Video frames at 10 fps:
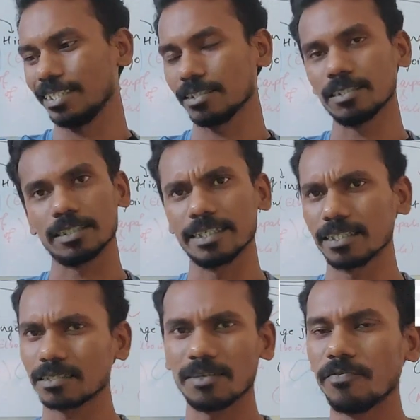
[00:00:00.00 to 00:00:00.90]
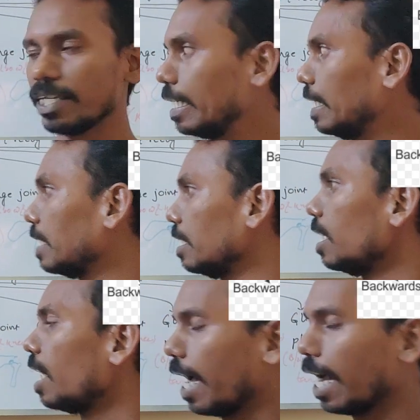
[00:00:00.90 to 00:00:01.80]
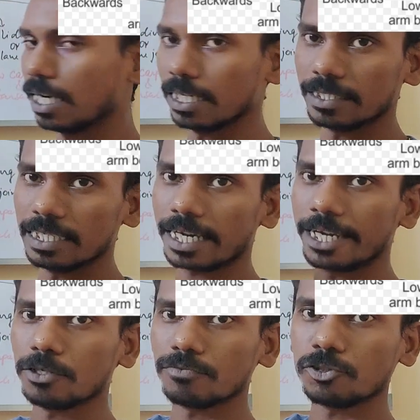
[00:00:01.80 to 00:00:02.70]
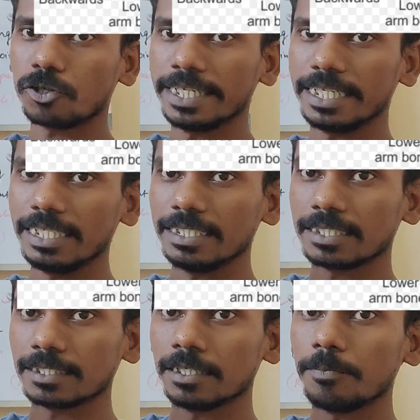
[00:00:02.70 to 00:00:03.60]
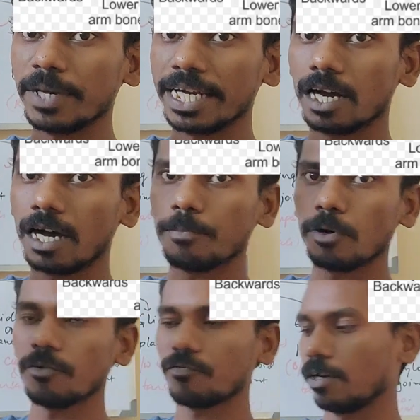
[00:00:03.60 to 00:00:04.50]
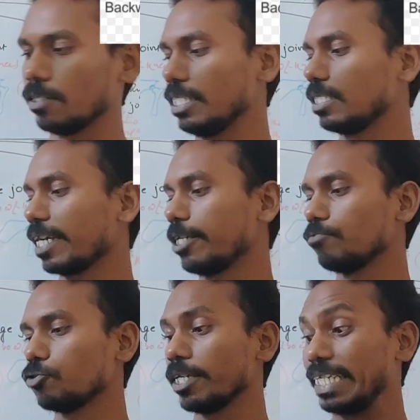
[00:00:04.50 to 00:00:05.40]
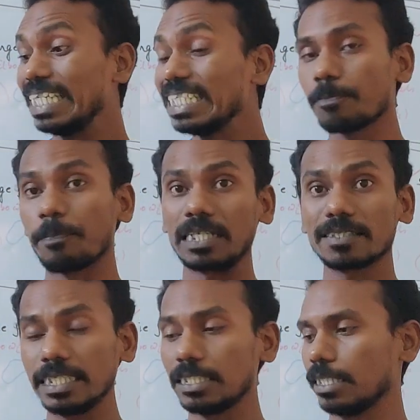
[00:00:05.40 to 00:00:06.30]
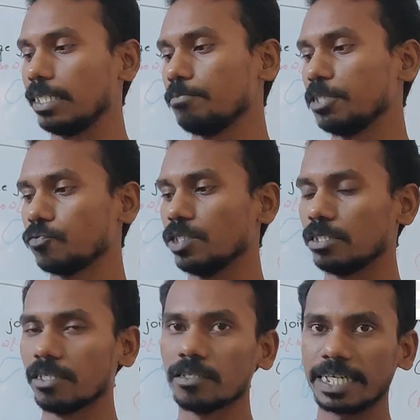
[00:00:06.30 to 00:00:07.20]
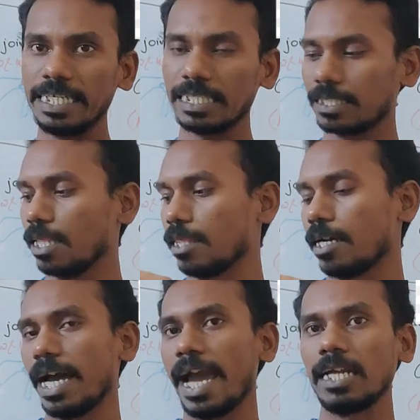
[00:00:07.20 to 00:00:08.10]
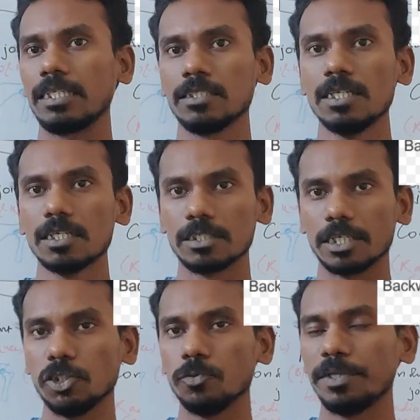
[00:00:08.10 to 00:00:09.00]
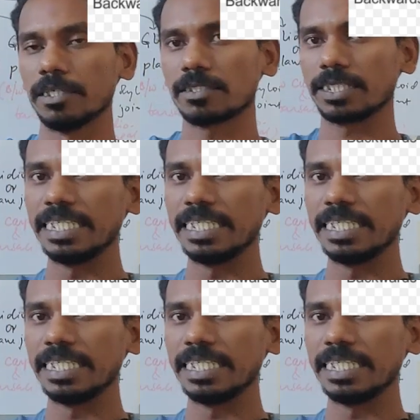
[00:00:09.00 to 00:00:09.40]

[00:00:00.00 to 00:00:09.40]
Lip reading: It is very easy, and this kind of joint is made up of this kind of joint is present in between the radius ulna and the humerus.